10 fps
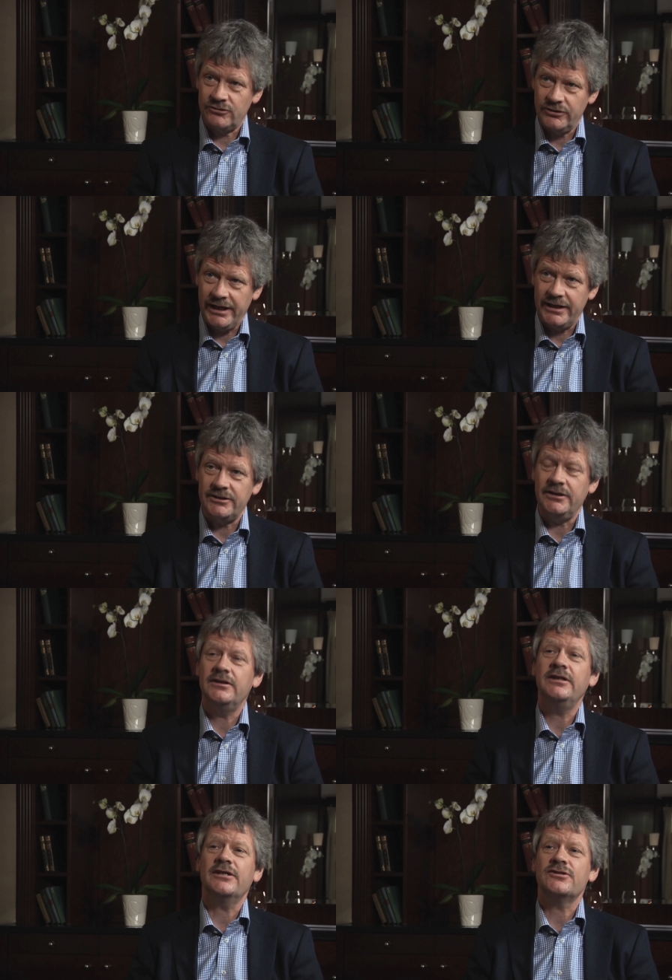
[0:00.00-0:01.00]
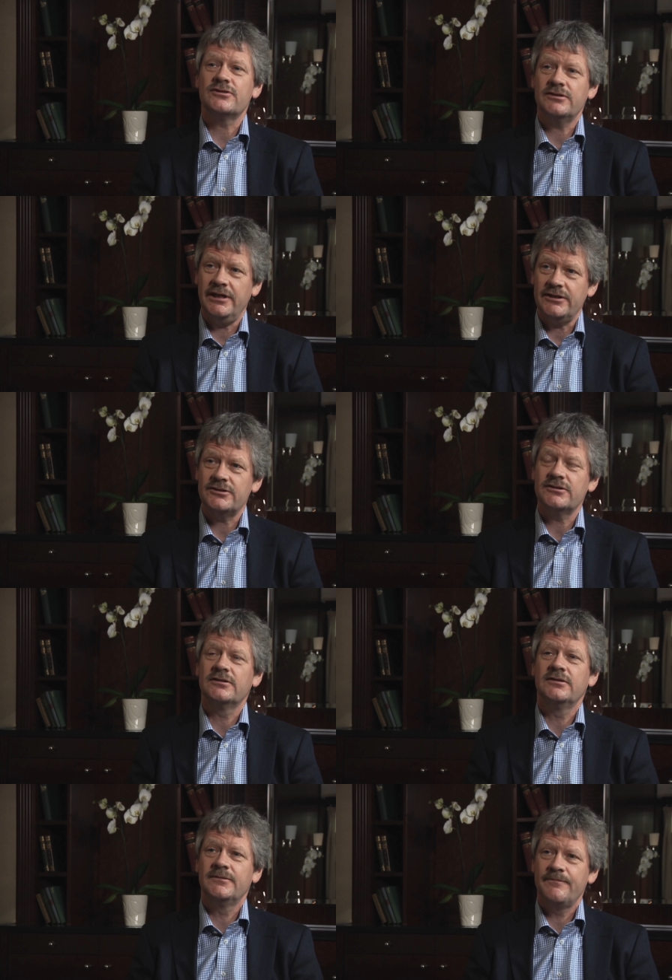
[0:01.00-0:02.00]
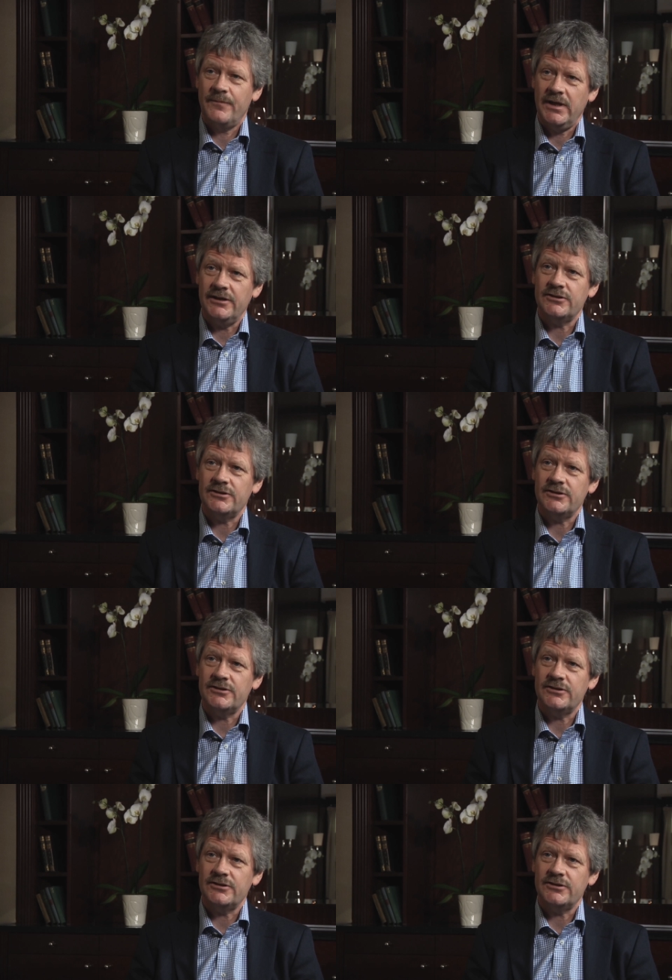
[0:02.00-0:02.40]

heterogeneity. Yes, yes. That's the point.